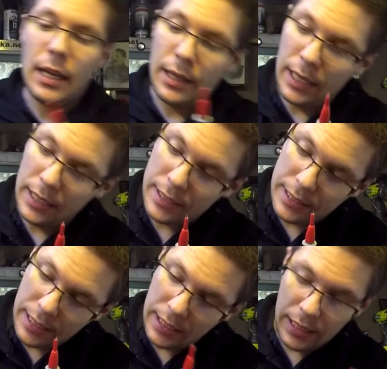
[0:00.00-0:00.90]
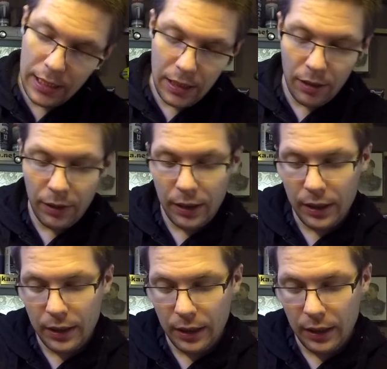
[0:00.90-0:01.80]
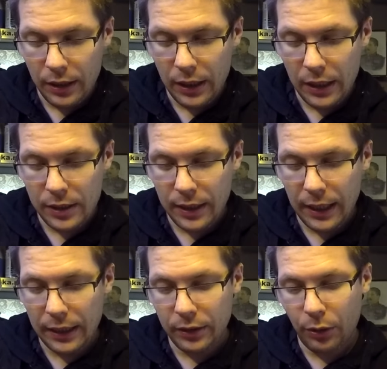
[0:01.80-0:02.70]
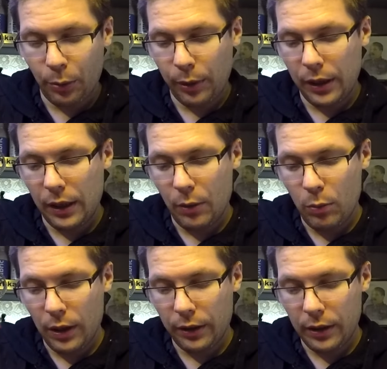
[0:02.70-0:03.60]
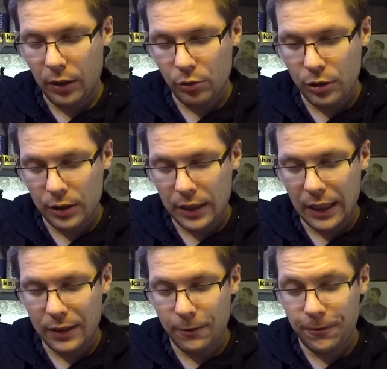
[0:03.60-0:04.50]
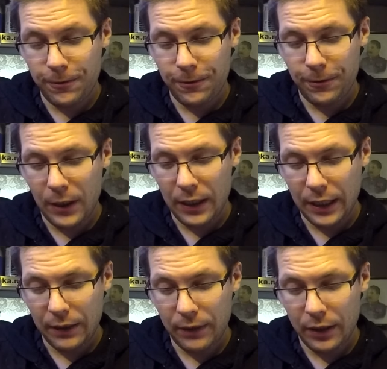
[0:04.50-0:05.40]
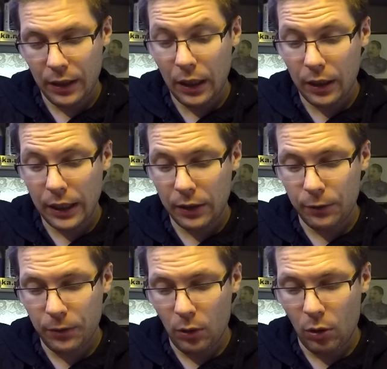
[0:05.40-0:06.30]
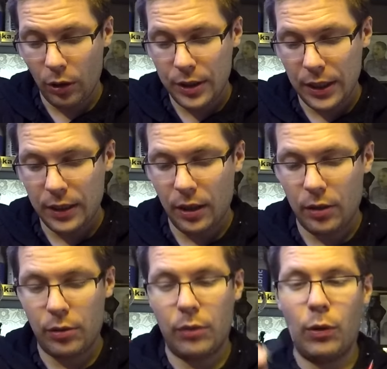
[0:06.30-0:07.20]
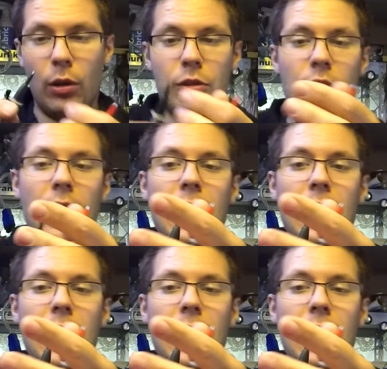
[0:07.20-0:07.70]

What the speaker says: They say here that it is Cat 3 1000, Cat 4 600 volts.